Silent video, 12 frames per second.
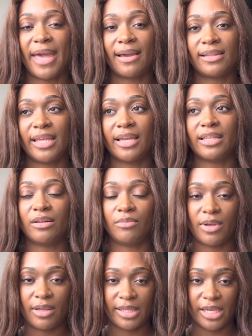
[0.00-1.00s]
leg, and then
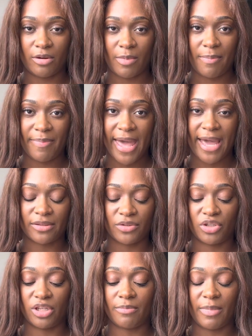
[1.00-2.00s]
I laid on my back so
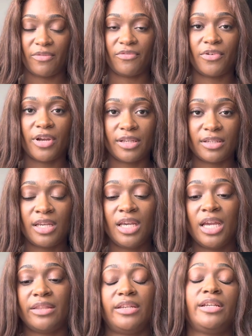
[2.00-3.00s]
she can get my front,
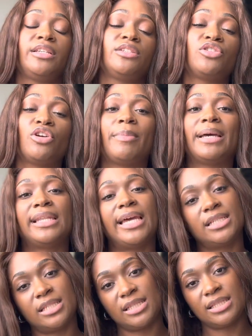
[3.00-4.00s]
and then I did turn my
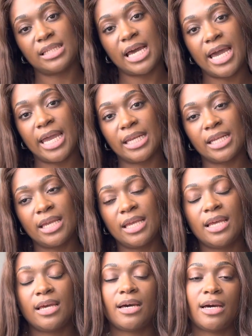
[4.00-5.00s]
leg to the side
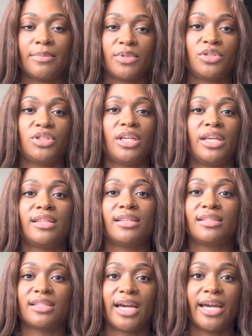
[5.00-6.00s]
so she can get the
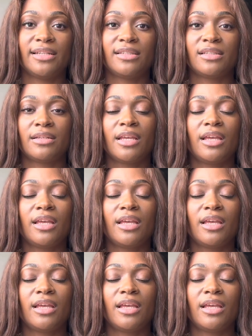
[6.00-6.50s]
sides.